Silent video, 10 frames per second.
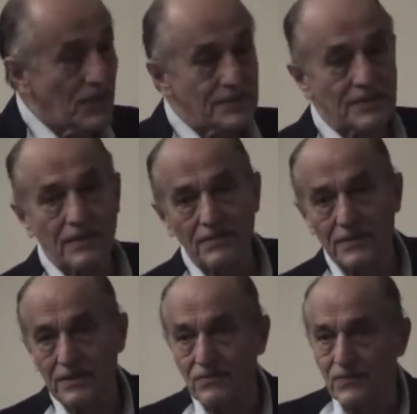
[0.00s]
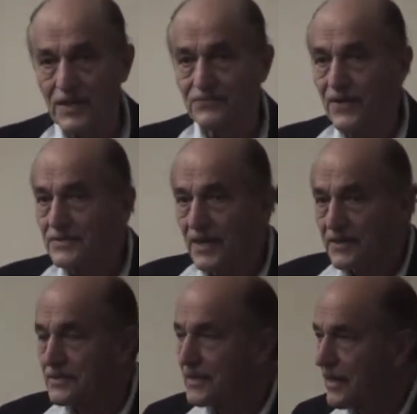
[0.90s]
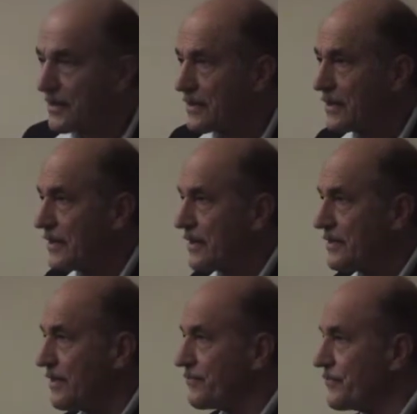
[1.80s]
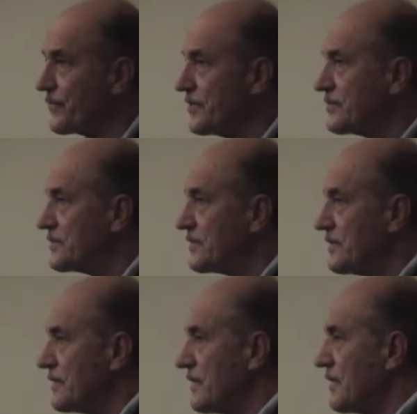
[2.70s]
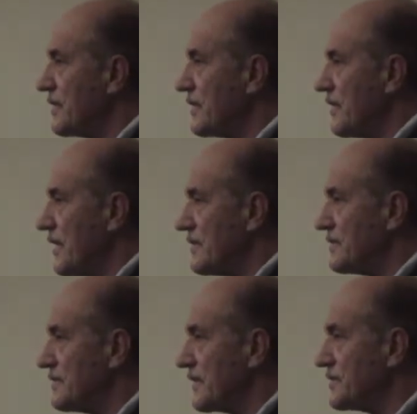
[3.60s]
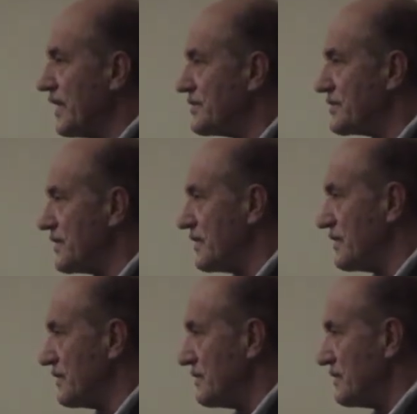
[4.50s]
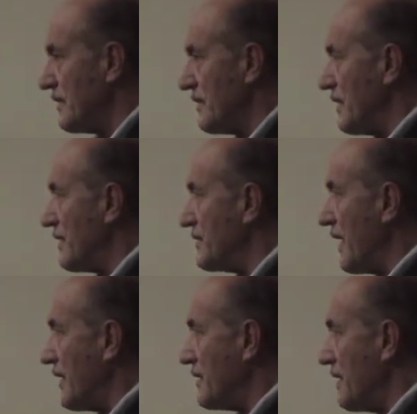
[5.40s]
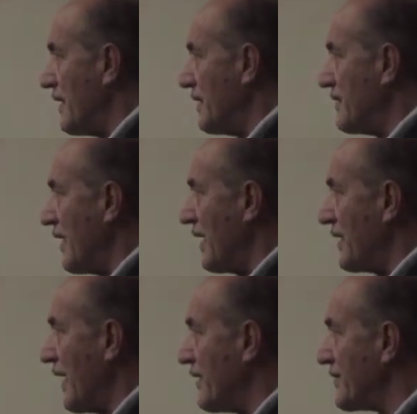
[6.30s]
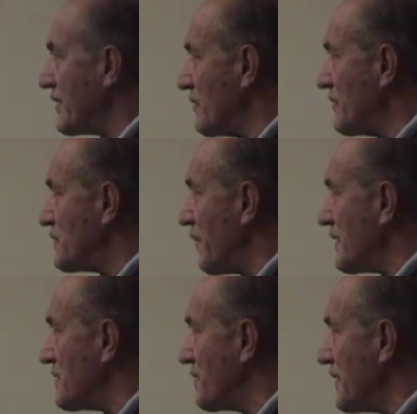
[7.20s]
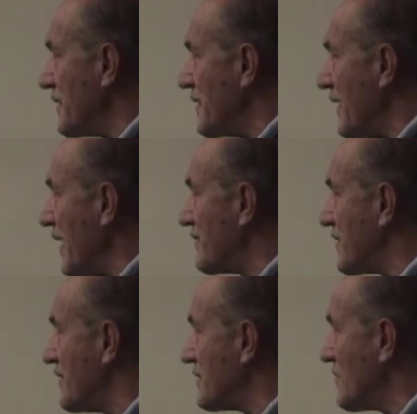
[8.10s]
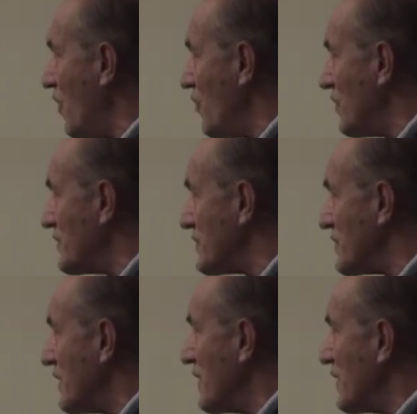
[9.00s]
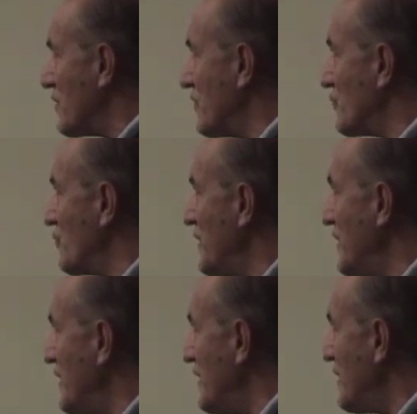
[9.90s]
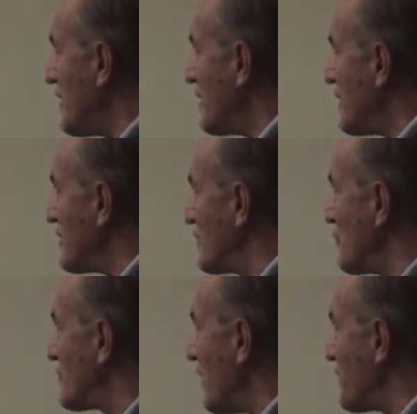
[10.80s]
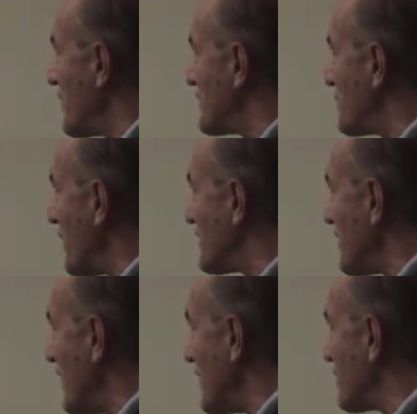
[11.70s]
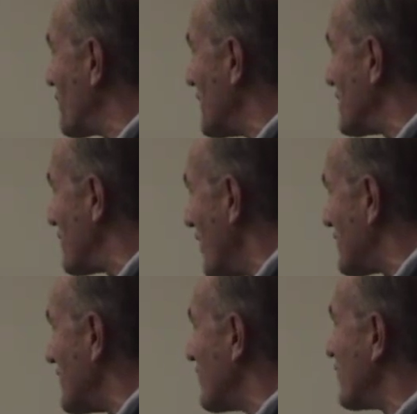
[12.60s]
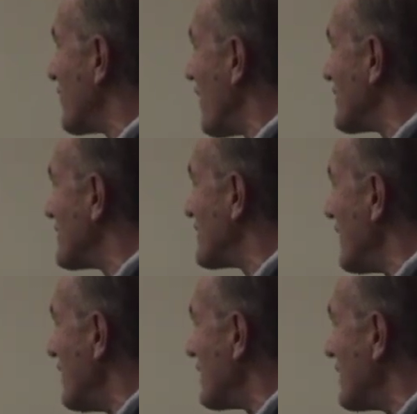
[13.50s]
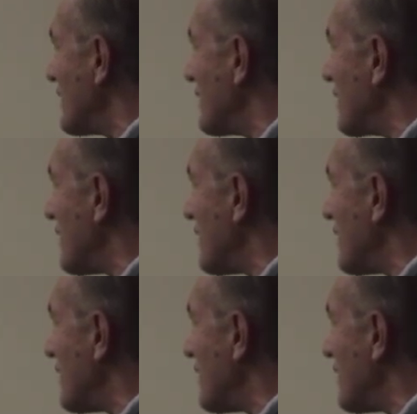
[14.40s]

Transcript: was, as far as I can tell, the first suggestion that at ethical responsibility and ethical goals could really do something special and constructive for our society.